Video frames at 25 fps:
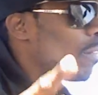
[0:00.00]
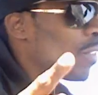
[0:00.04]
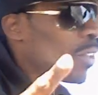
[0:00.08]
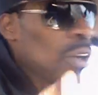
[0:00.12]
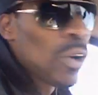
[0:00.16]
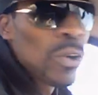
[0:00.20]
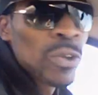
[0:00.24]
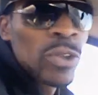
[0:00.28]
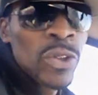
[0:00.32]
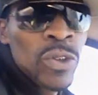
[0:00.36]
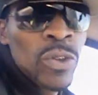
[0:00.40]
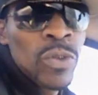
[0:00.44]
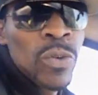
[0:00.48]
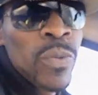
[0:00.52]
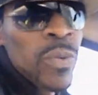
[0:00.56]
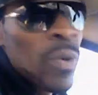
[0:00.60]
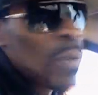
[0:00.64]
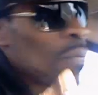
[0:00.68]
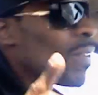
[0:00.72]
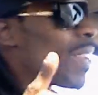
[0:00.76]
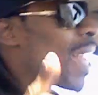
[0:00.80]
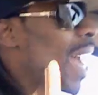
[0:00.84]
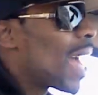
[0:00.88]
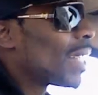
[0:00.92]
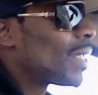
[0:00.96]
For those of you who
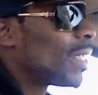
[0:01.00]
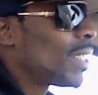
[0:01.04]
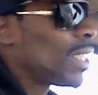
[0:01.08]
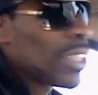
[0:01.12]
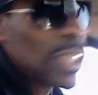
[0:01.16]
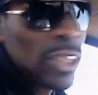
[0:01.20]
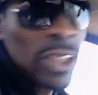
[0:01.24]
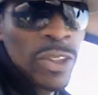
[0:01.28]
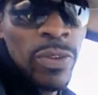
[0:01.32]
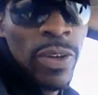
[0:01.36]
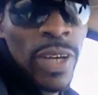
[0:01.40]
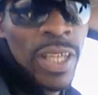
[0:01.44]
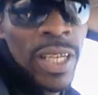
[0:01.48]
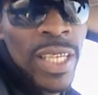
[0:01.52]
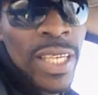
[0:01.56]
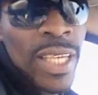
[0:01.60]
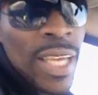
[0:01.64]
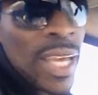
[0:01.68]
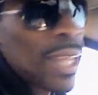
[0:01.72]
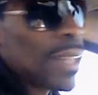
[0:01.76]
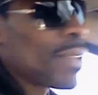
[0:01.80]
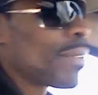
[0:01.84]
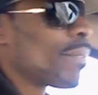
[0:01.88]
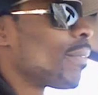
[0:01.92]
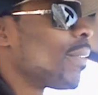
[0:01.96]
have not seen the trailer
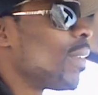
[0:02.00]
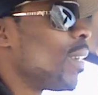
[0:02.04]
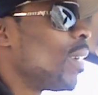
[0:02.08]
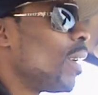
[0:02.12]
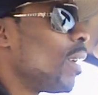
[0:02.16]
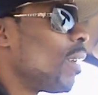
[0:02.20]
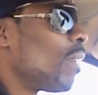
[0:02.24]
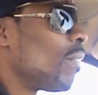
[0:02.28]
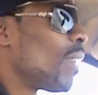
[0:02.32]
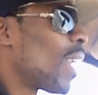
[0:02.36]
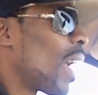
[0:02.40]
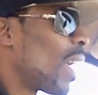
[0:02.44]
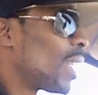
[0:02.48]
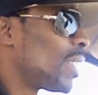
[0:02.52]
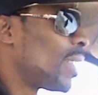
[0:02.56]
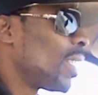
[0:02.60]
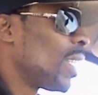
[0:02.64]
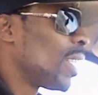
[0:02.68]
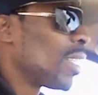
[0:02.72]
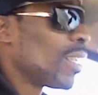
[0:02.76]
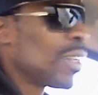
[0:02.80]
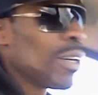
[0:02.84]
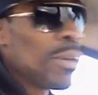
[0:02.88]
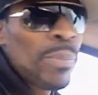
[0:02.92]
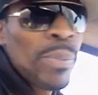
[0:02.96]
yet, not
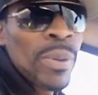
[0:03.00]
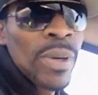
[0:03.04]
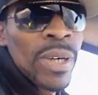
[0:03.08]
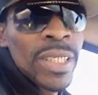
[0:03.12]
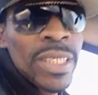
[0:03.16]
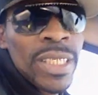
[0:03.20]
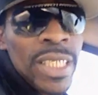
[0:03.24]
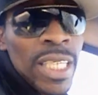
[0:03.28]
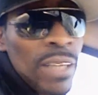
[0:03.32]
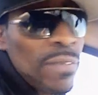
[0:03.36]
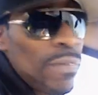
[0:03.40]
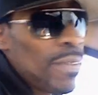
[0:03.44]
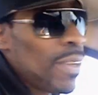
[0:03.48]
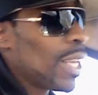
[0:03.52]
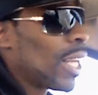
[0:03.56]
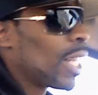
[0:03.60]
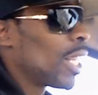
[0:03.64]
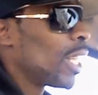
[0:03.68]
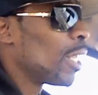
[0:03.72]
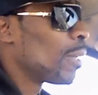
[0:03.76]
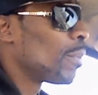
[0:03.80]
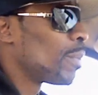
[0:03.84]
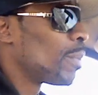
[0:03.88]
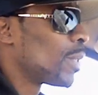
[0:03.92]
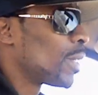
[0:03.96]
seen the Hood Boogas TV
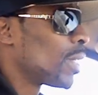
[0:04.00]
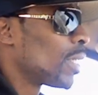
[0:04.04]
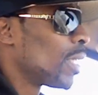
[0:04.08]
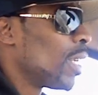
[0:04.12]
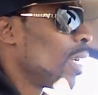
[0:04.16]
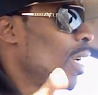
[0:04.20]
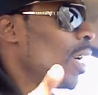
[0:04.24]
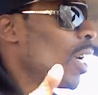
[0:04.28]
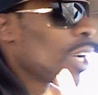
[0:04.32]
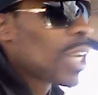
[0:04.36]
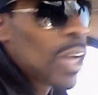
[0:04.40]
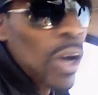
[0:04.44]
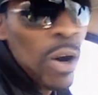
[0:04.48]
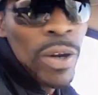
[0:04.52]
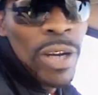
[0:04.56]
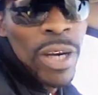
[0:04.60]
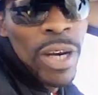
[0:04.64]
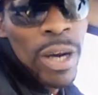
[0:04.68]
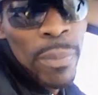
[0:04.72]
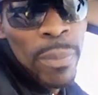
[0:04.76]
clips, go to